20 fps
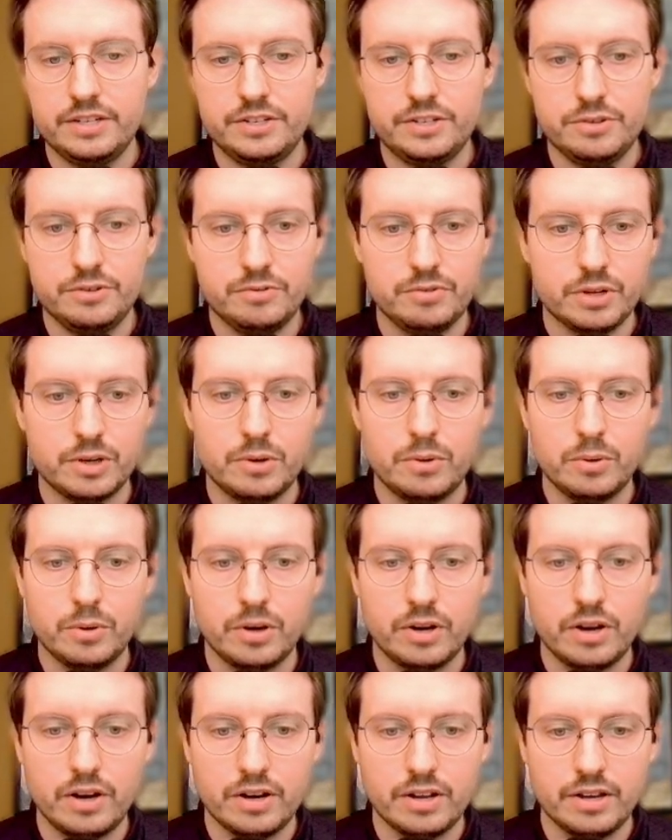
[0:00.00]
to
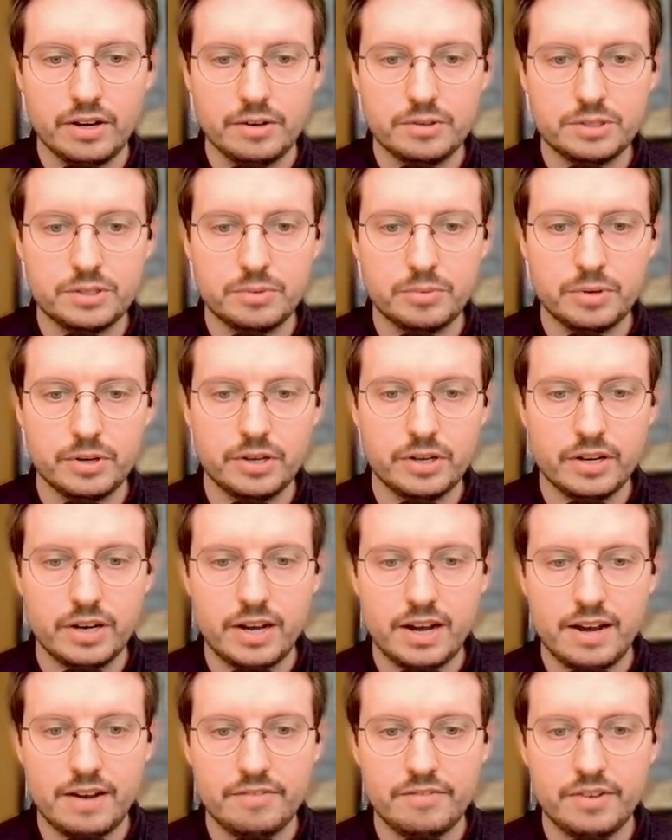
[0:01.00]
record audio. So we're going to
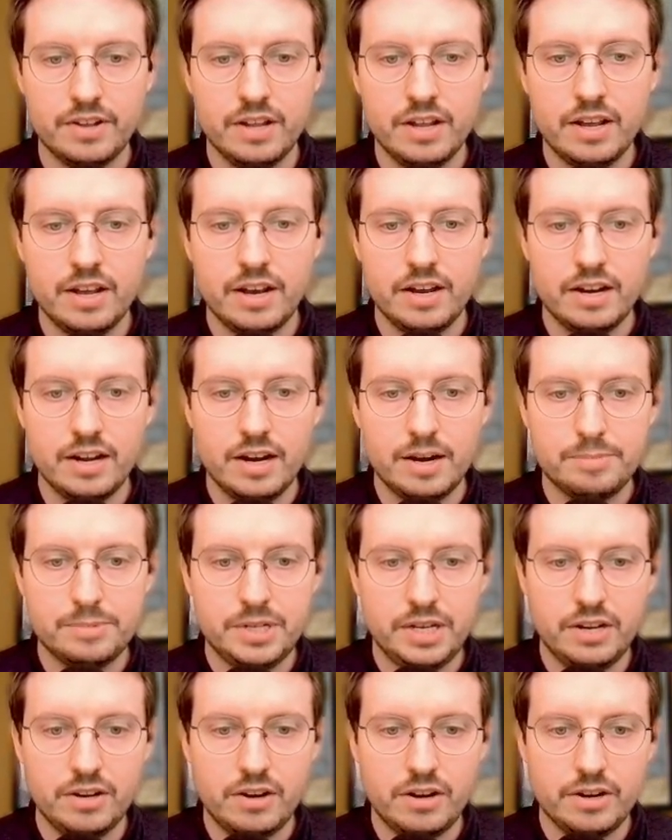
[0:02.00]
have an
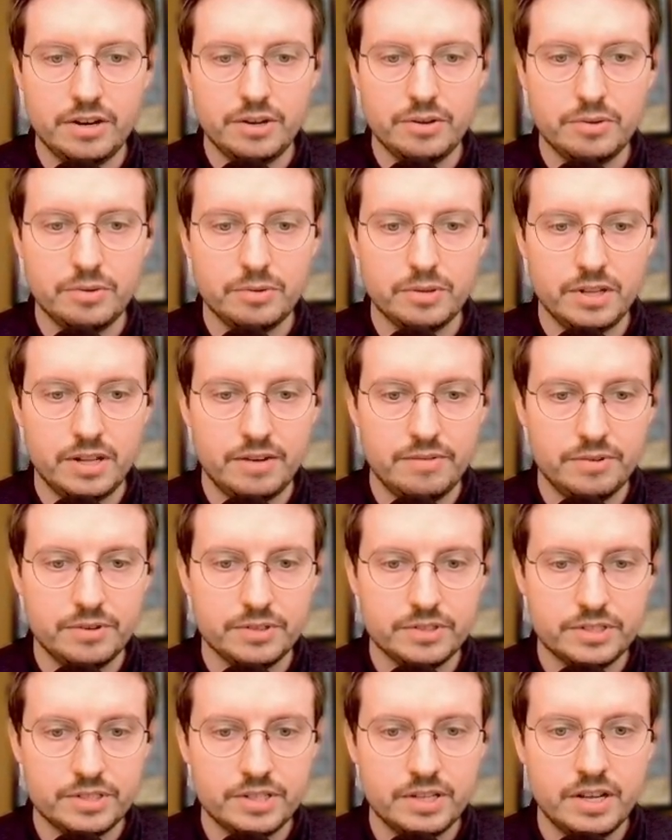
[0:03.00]
update audio
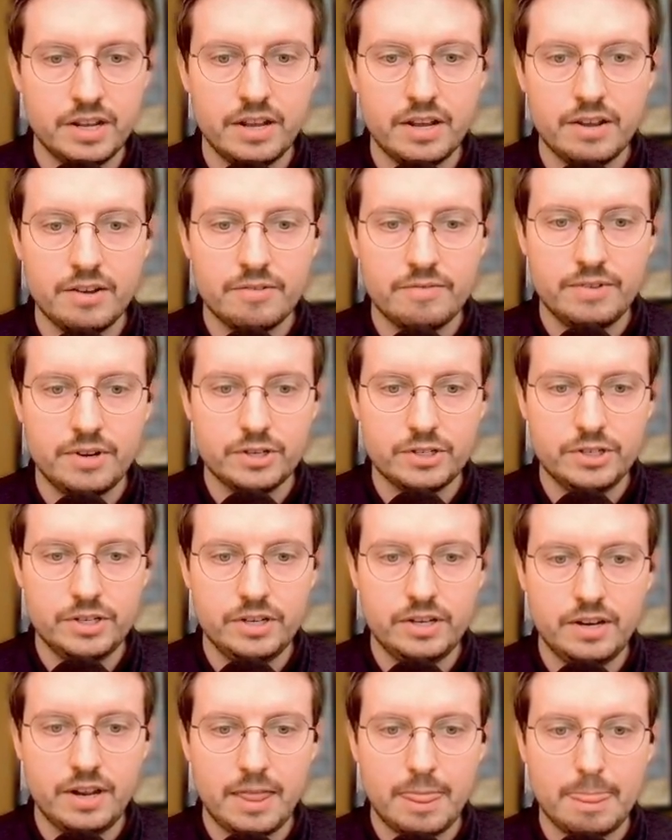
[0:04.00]
levels
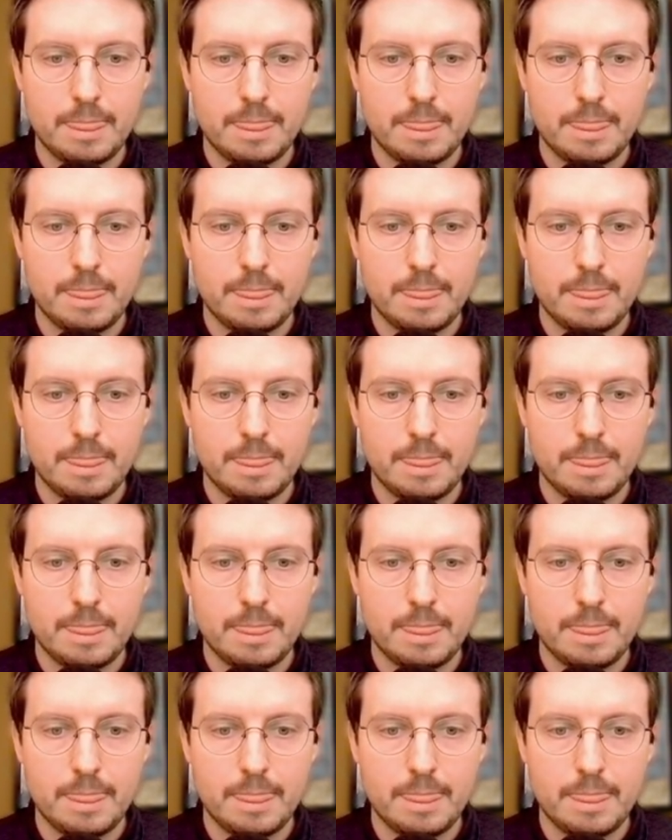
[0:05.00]
function.